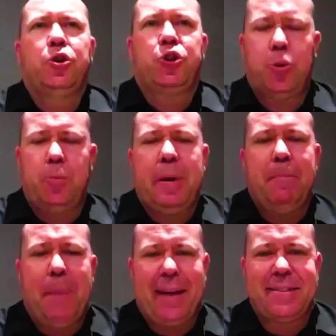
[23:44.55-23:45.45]
to be
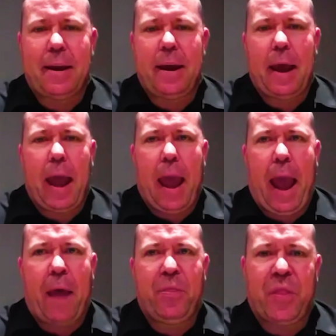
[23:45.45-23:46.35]
better
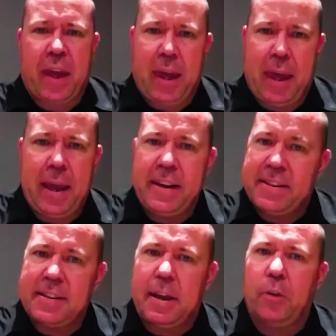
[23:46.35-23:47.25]
at the key
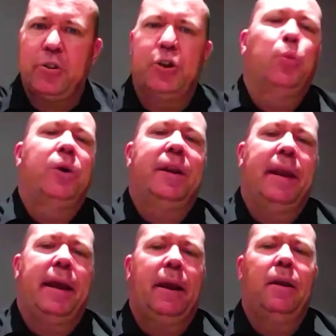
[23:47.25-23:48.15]
skills you would
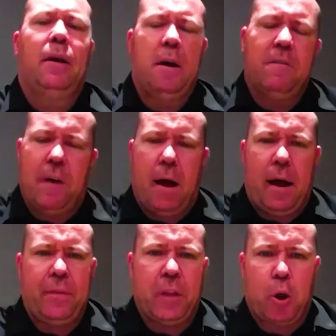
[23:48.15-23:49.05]
need for
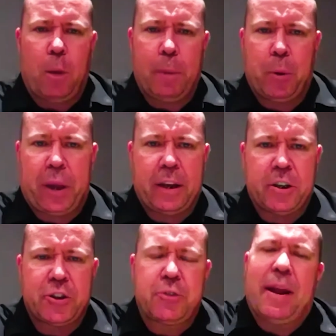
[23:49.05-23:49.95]
art in the comic book
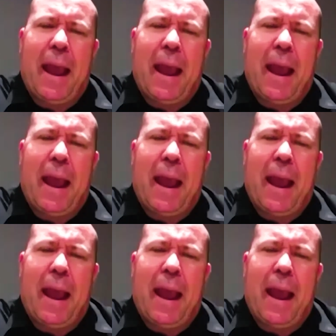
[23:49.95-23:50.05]
industry?